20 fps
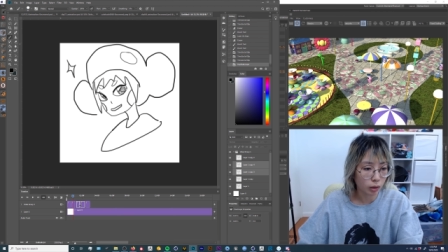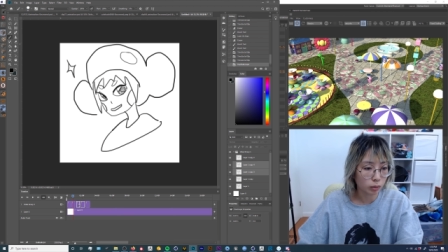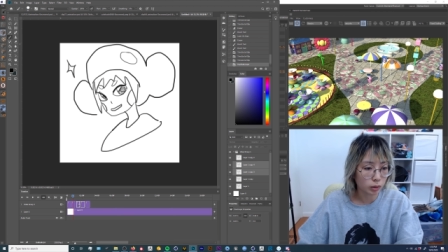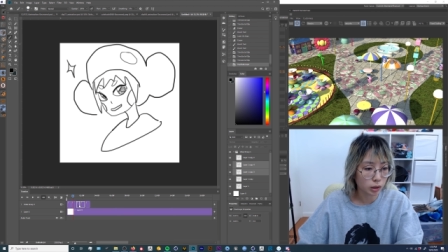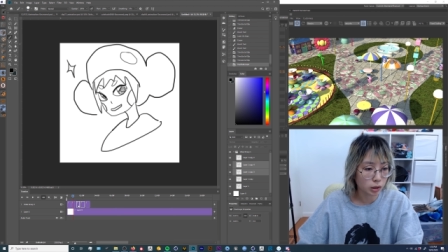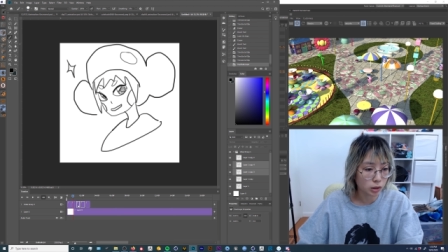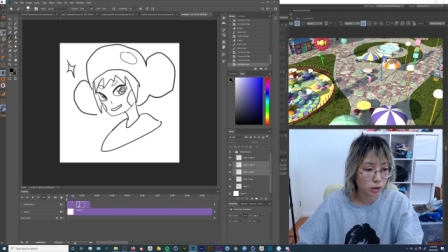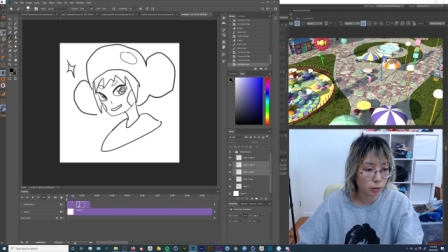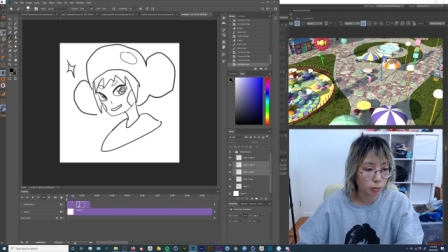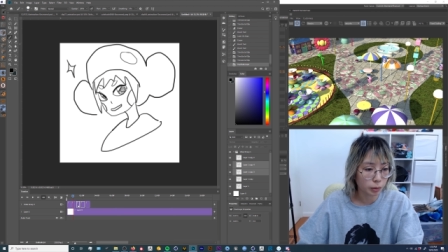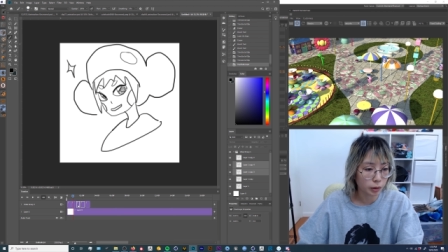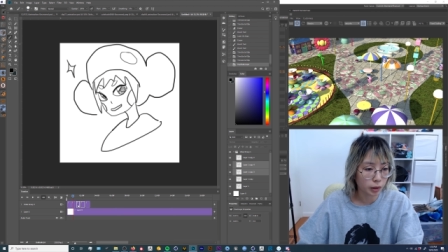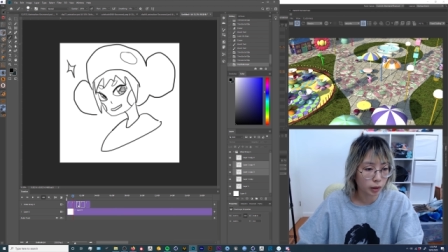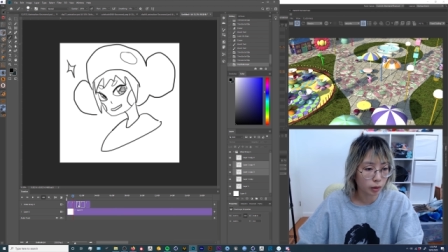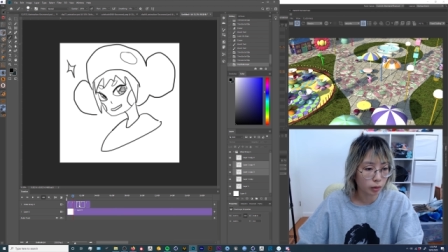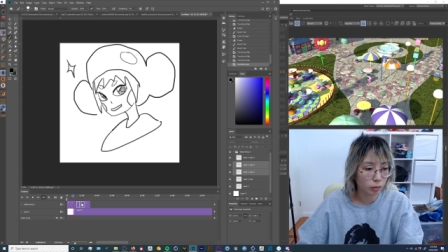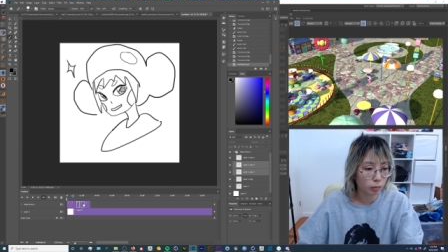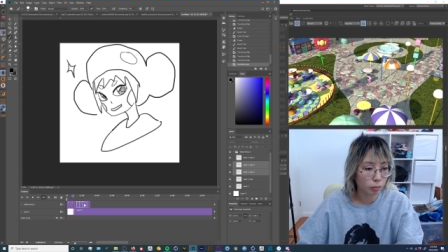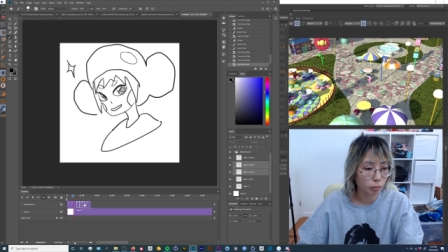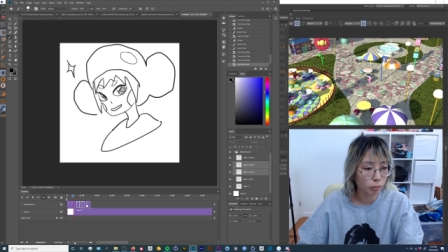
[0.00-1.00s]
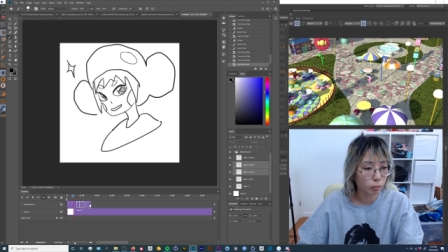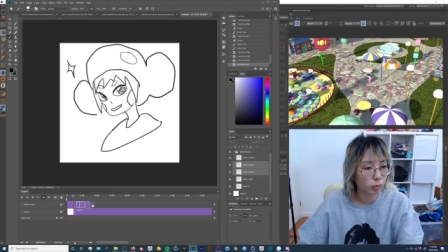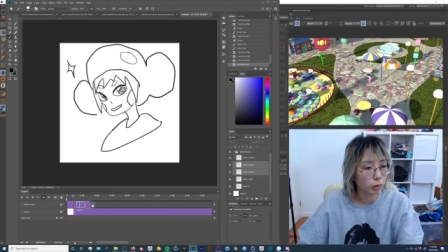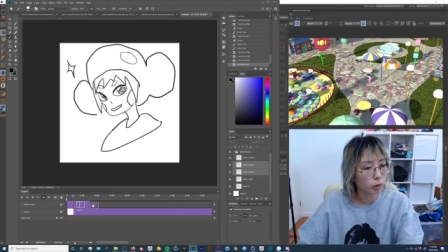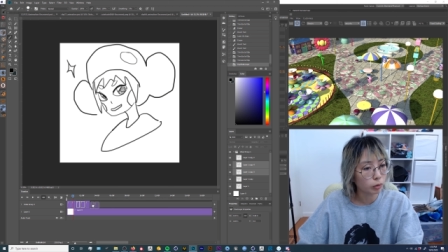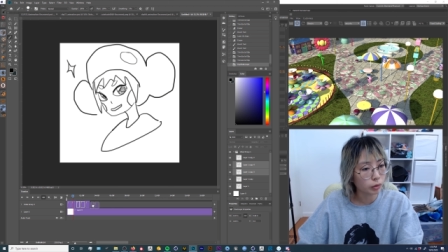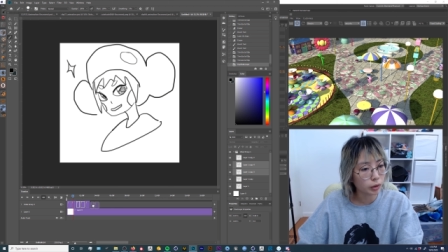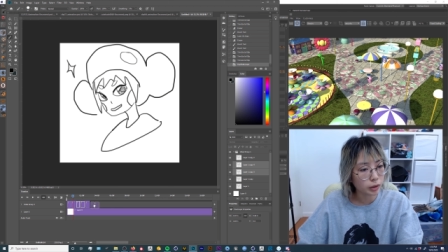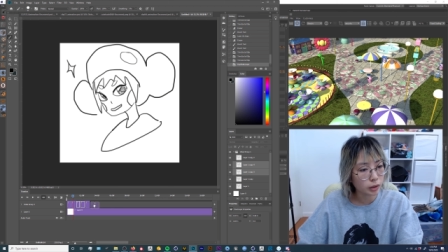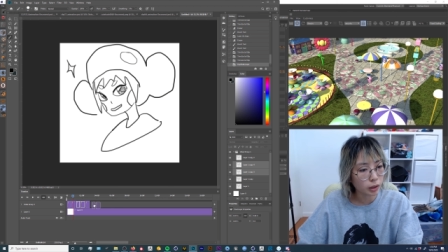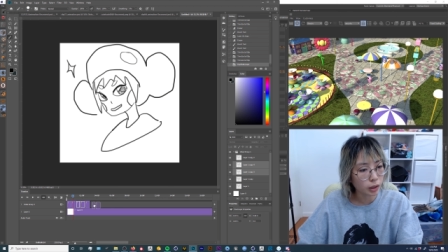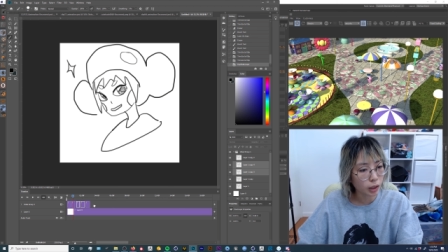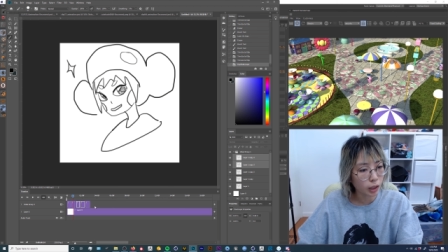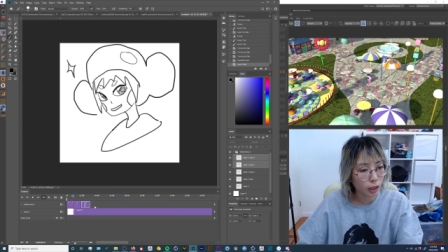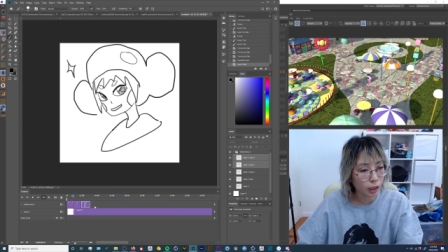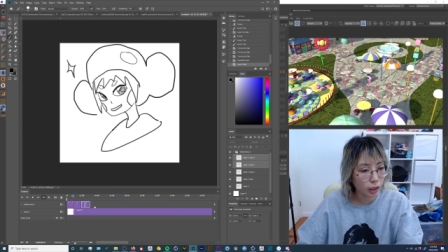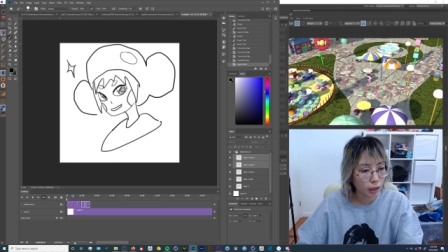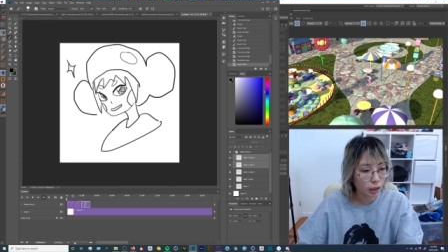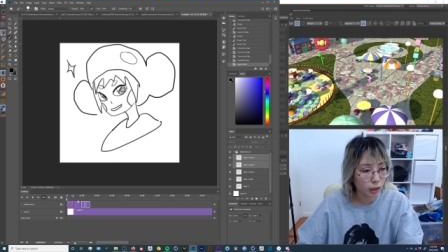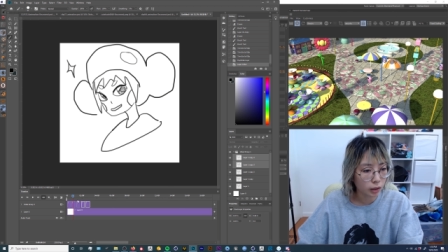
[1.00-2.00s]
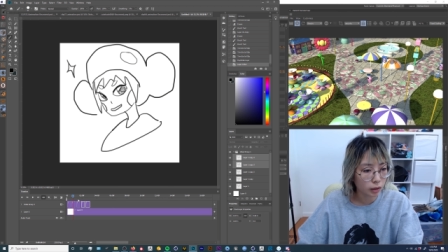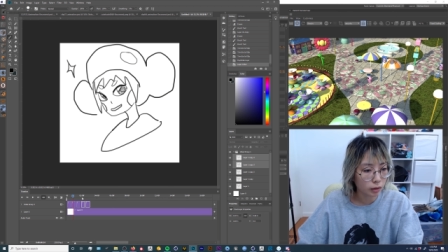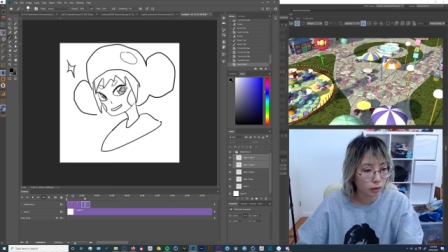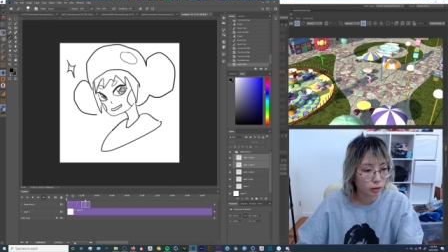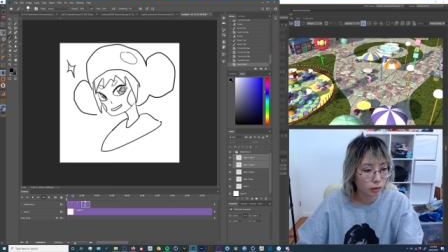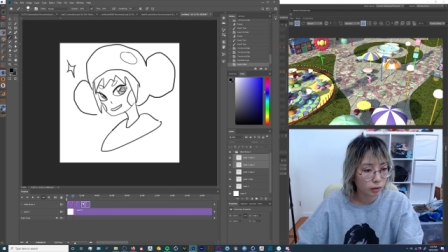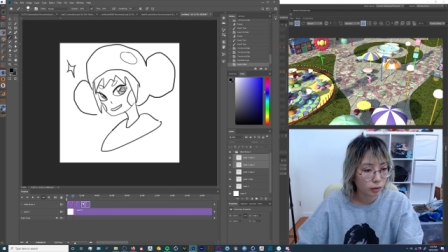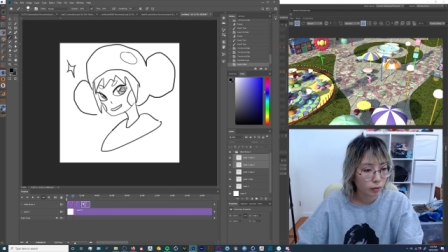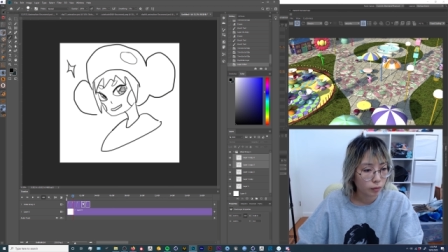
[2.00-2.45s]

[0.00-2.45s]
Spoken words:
which is duplicate, move it to the end.